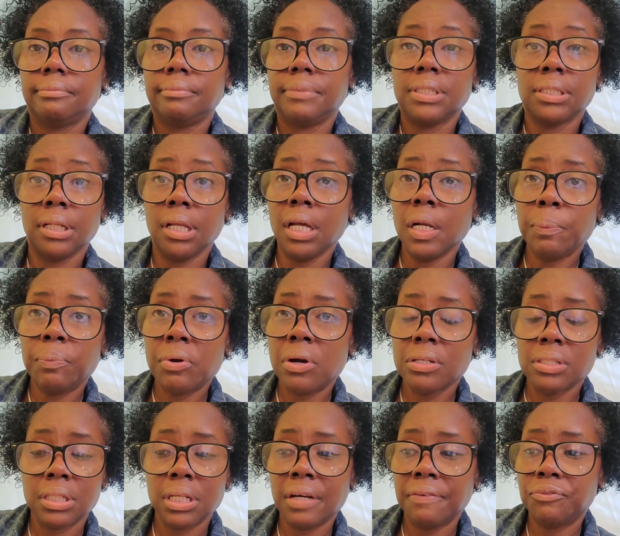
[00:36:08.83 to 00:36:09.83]
there's a lot of
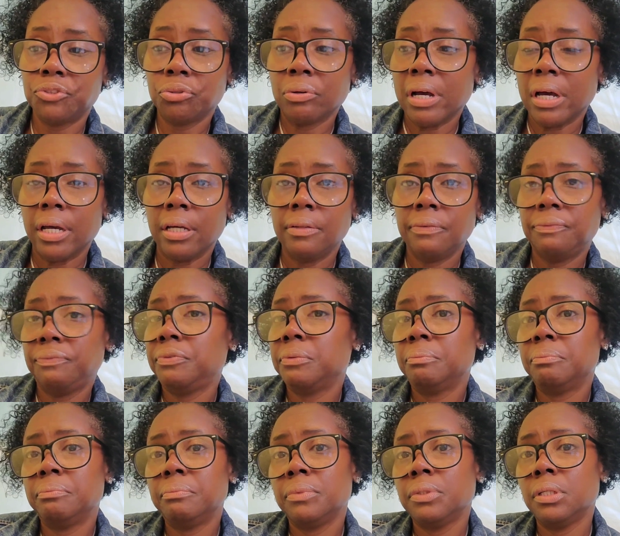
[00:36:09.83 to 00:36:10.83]
products that I've tried
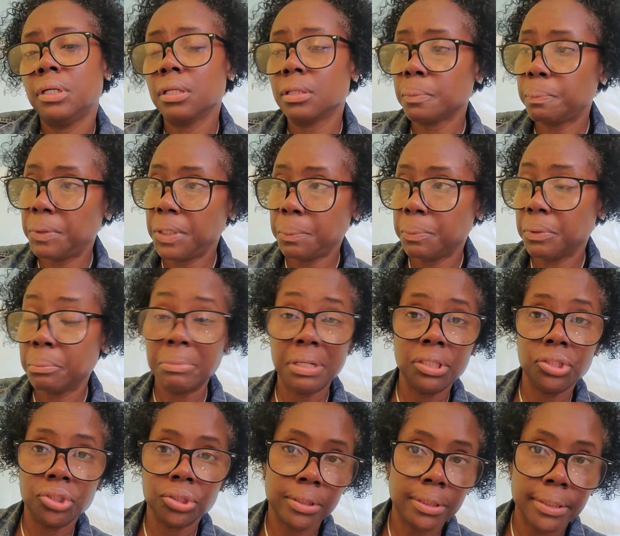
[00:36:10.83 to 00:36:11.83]
from other people
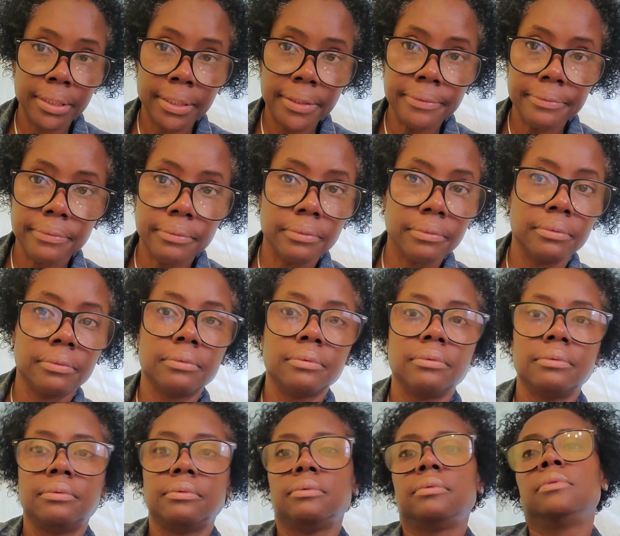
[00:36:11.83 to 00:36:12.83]
mentioning it.
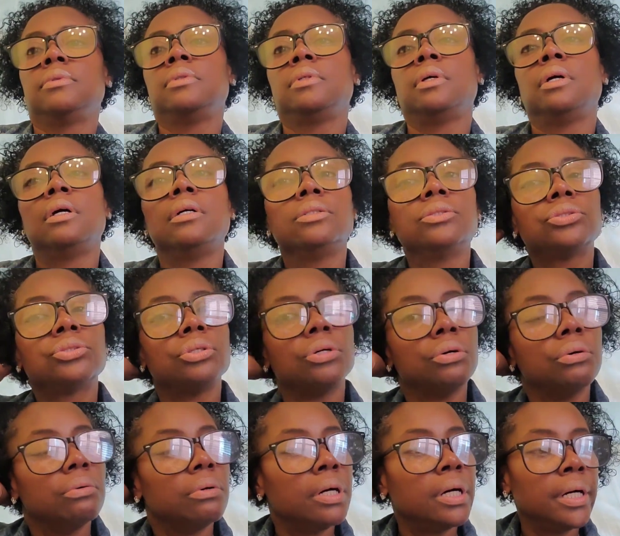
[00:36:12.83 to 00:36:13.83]

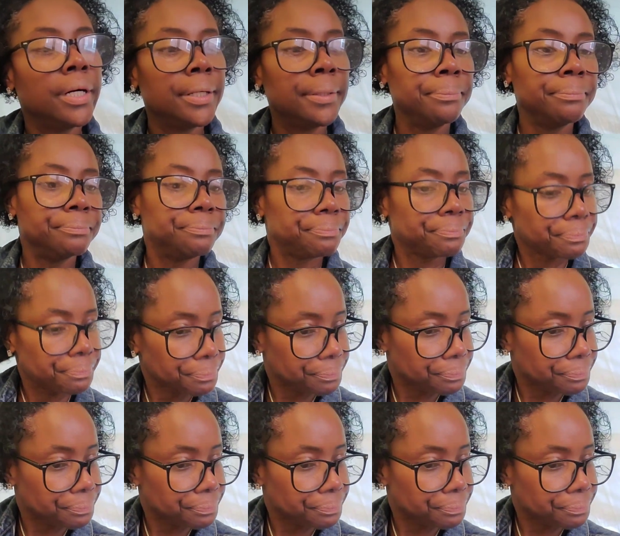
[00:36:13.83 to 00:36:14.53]
So, um,